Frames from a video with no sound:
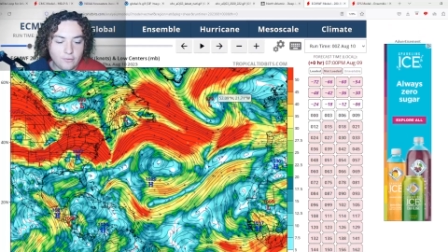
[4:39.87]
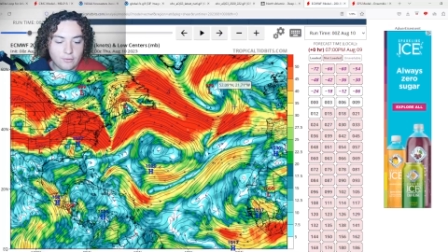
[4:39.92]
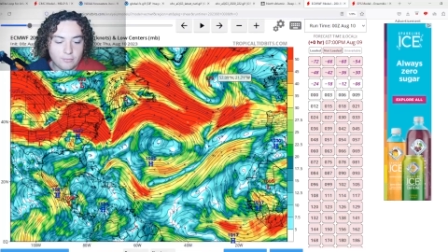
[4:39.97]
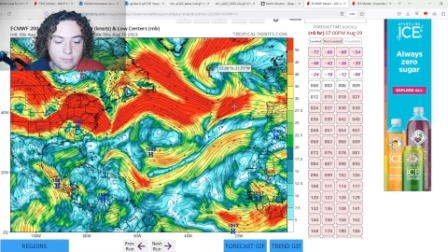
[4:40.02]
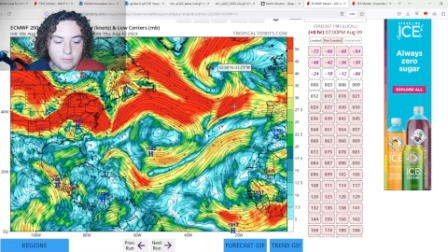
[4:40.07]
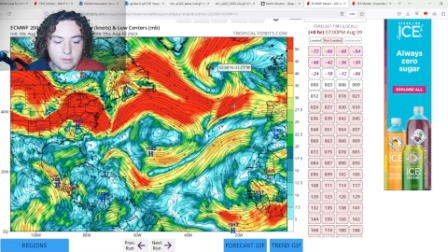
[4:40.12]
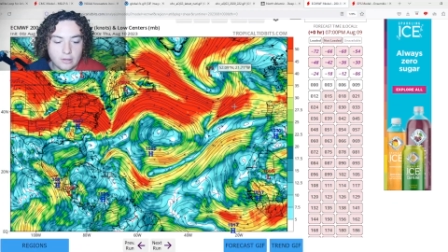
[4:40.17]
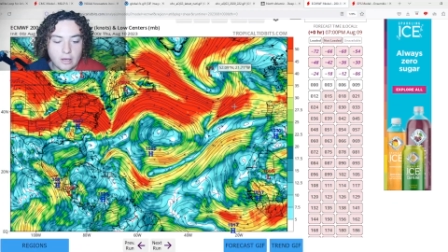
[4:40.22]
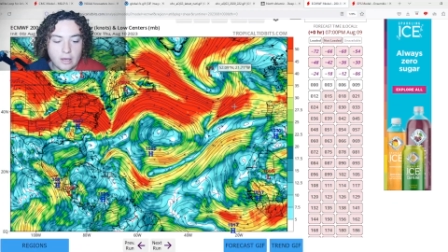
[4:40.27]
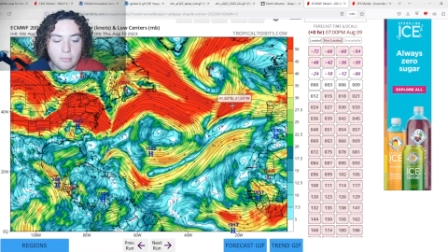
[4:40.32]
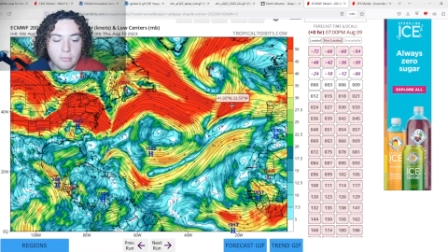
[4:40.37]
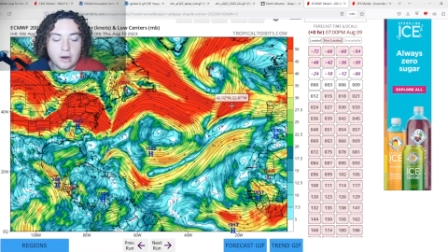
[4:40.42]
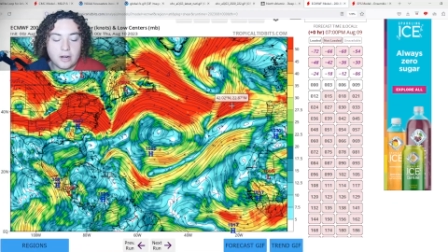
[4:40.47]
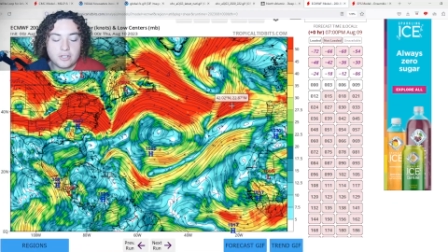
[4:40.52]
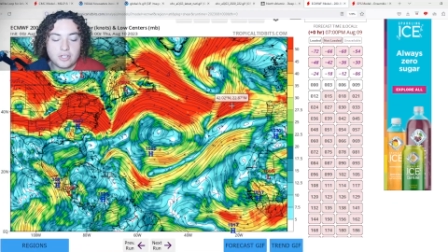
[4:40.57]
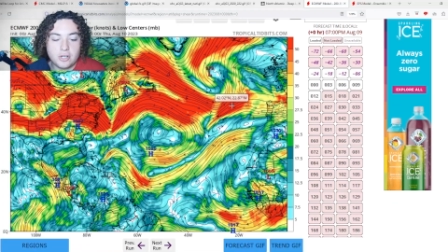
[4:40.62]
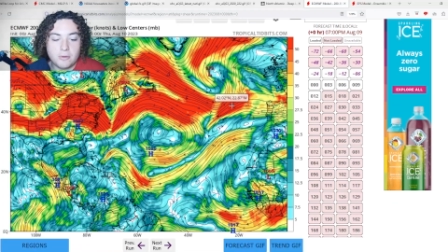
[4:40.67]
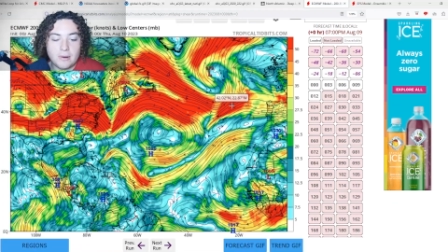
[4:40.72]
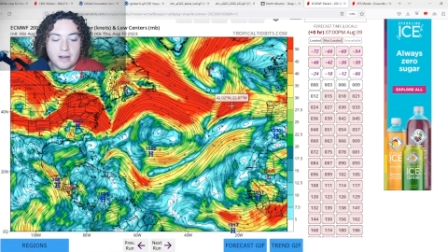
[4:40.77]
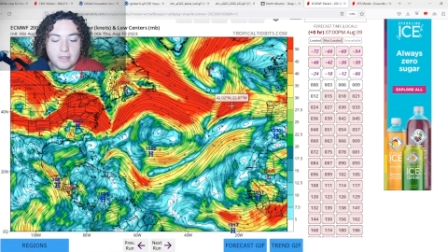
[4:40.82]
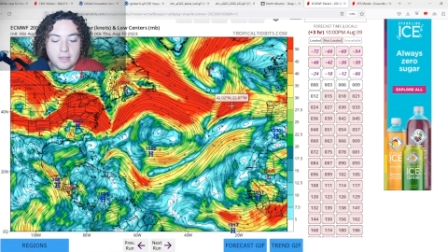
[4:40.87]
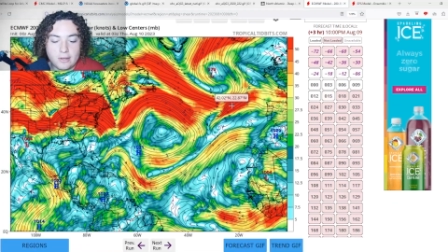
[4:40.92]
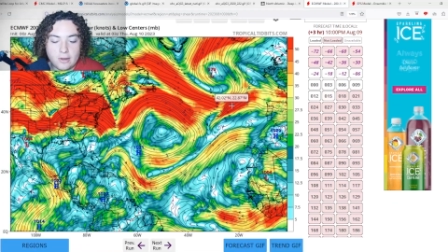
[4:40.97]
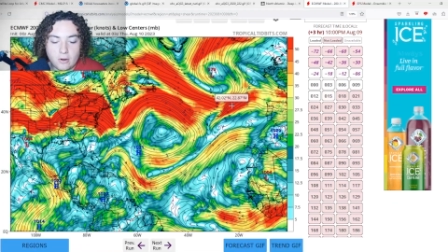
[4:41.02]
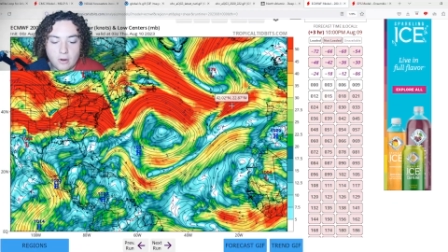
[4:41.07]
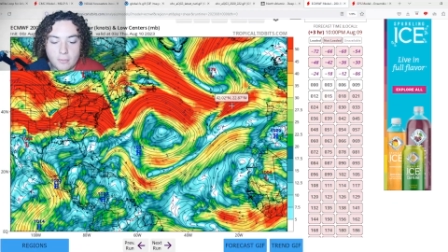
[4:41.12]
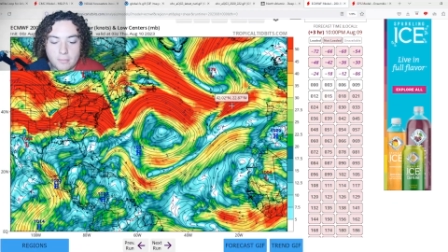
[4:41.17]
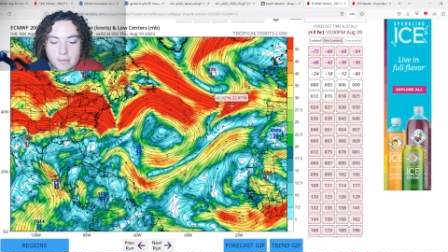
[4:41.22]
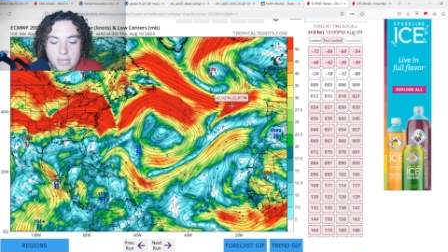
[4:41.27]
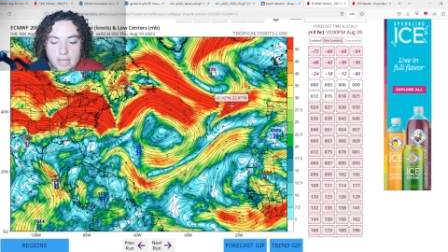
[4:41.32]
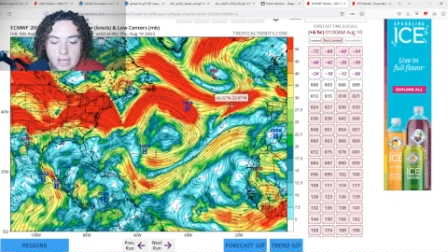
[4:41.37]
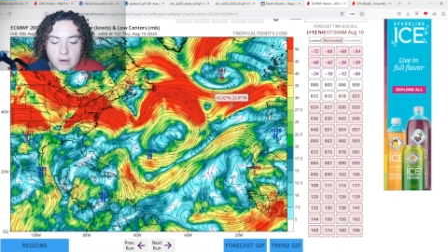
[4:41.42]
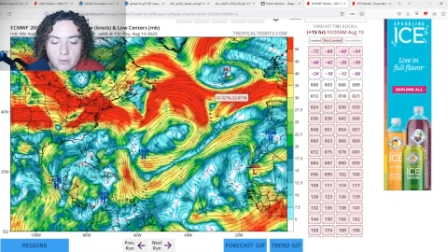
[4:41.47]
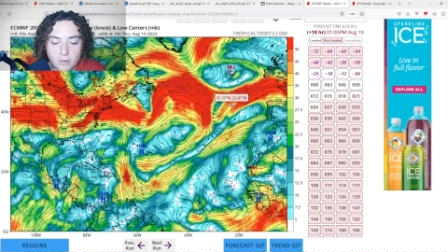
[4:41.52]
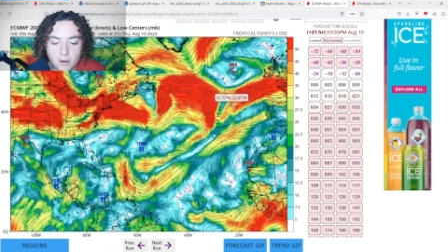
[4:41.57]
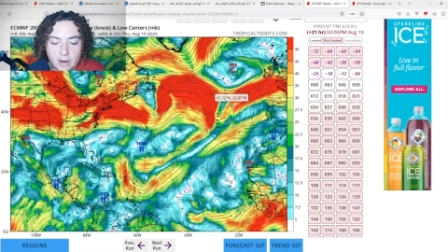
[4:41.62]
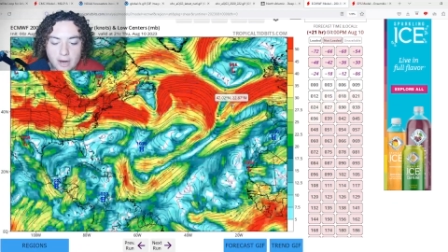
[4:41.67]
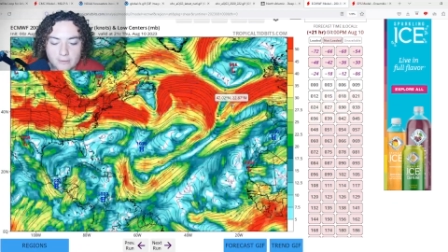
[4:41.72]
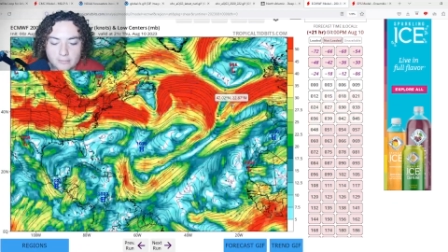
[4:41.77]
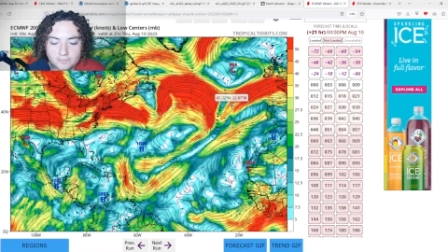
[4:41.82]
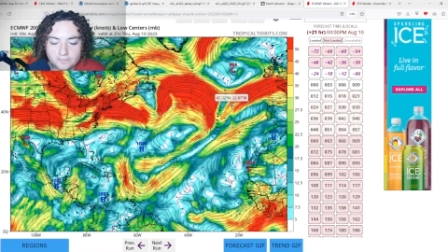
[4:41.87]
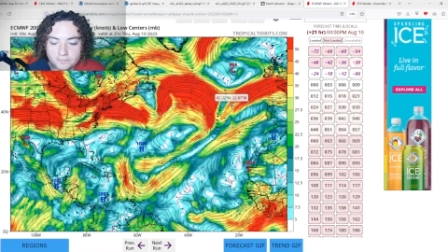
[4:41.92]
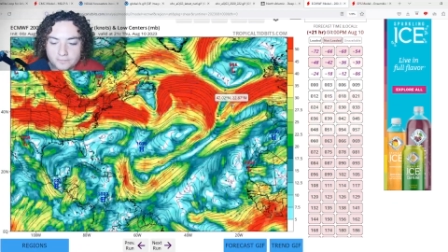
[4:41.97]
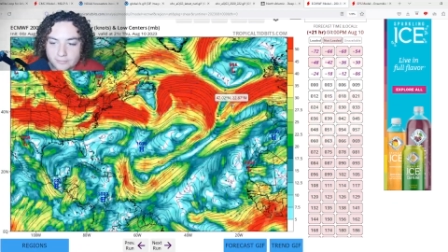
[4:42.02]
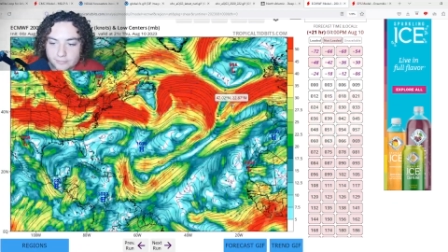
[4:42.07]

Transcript: from uh, brought to you by the European run.